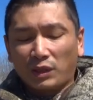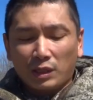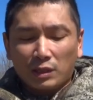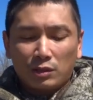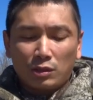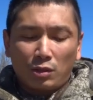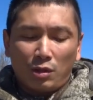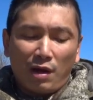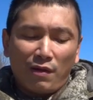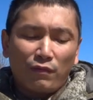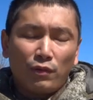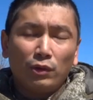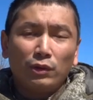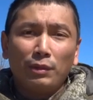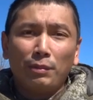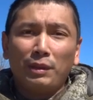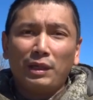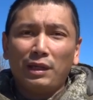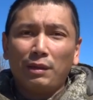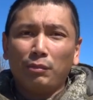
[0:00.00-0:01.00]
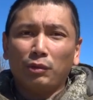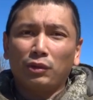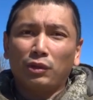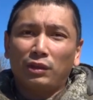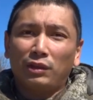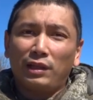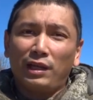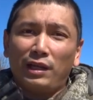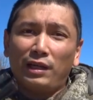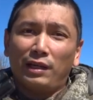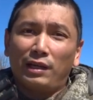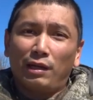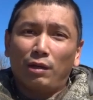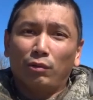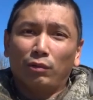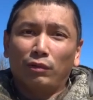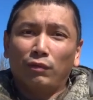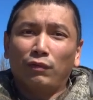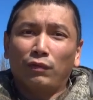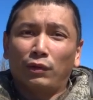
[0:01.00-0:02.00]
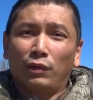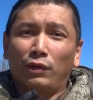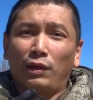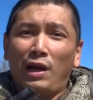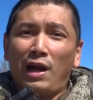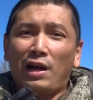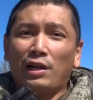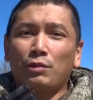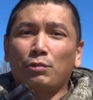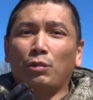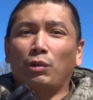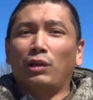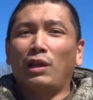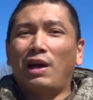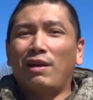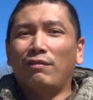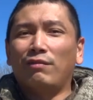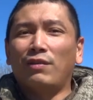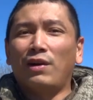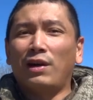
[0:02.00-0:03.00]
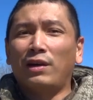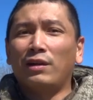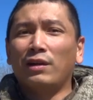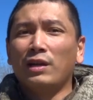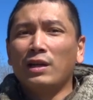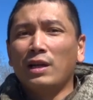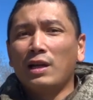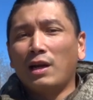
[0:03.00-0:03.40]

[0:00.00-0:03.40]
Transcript: So I've only been able to take it out for actual live fire